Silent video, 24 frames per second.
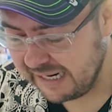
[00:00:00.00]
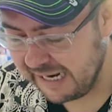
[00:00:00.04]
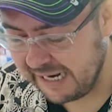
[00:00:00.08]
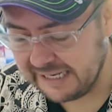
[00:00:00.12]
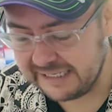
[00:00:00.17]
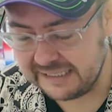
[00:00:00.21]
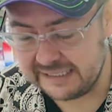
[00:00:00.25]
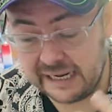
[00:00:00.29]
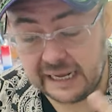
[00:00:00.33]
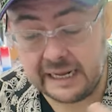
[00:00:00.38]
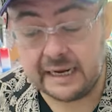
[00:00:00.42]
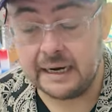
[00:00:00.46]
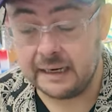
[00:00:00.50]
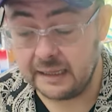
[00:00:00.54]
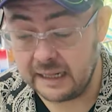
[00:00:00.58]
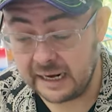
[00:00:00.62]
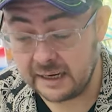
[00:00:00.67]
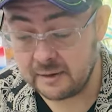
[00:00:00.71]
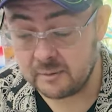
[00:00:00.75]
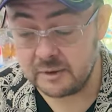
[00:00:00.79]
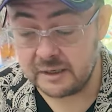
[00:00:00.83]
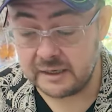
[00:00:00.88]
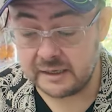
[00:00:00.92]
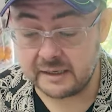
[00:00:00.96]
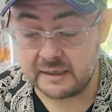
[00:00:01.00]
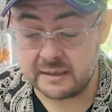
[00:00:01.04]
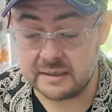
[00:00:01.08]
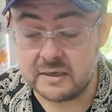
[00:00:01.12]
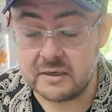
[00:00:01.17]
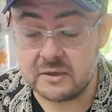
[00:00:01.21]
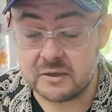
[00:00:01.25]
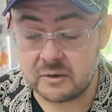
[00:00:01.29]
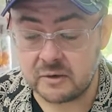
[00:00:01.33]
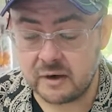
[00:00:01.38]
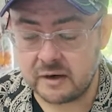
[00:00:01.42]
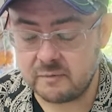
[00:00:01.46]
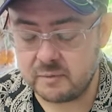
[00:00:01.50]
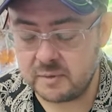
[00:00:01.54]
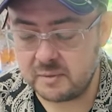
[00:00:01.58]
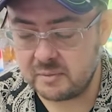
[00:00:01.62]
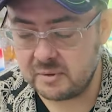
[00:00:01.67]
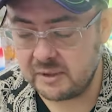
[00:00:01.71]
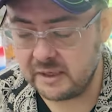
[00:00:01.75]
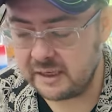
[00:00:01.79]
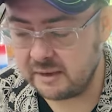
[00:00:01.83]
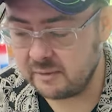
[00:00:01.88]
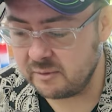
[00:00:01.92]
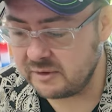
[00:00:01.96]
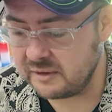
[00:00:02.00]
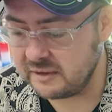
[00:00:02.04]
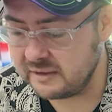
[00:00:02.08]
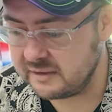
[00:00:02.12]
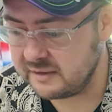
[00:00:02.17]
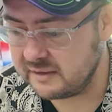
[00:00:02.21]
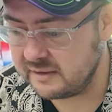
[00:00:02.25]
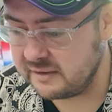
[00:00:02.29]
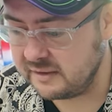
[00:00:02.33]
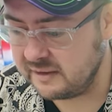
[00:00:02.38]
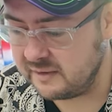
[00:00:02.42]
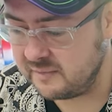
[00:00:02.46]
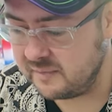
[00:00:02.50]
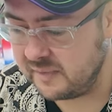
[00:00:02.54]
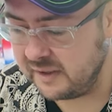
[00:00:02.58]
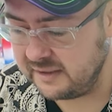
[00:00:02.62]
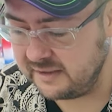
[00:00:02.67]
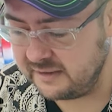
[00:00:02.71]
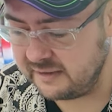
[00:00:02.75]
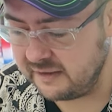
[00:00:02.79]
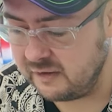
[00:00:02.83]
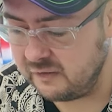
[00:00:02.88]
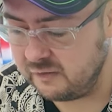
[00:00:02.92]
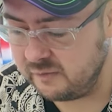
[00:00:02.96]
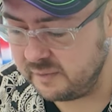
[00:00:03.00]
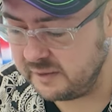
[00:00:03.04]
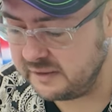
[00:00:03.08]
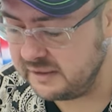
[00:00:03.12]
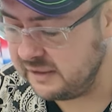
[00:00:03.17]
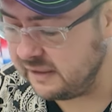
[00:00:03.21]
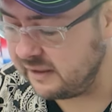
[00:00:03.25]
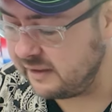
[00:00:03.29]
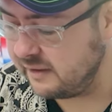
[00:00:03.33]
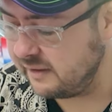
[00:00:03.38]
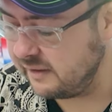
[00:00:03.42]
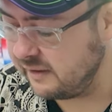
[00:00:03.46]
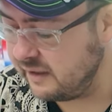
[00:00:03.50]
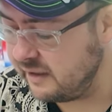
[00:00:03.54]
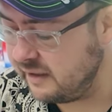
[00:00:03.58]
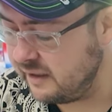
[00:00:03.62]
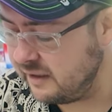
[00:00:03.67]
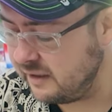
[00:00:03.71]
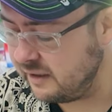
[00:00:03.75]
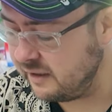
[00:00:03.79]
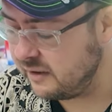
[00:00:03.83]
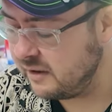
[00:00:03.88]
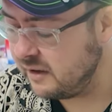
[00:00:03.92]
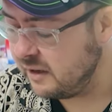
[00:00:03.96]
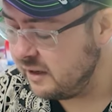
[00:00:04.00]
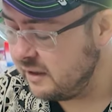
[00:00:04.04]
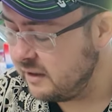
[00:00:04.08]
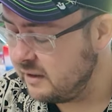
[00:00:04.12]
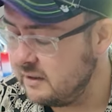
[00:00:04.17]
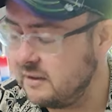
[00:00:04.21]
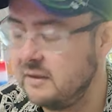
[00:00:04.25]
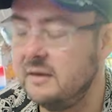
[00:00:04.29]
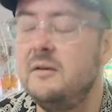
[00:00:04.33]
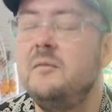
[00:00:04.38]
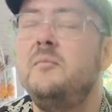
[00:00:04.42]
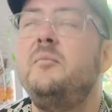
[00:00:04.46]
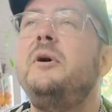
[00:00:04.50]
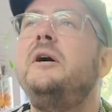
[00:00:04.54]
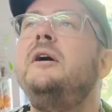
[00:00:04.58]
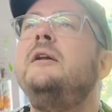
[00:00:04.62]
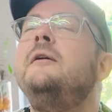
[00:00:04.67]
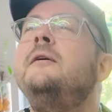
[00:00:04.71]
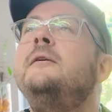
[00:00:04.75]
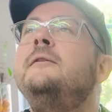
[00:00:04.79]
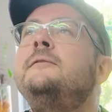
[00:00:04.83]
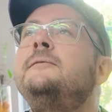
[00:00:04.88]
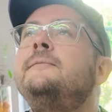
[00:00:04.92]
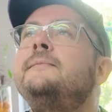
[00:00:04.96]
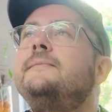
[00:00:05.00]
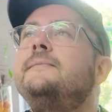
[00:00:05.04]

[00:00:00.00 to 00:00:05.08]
and and I like what it can do. I've been playing with this uh, myself, particularly here, but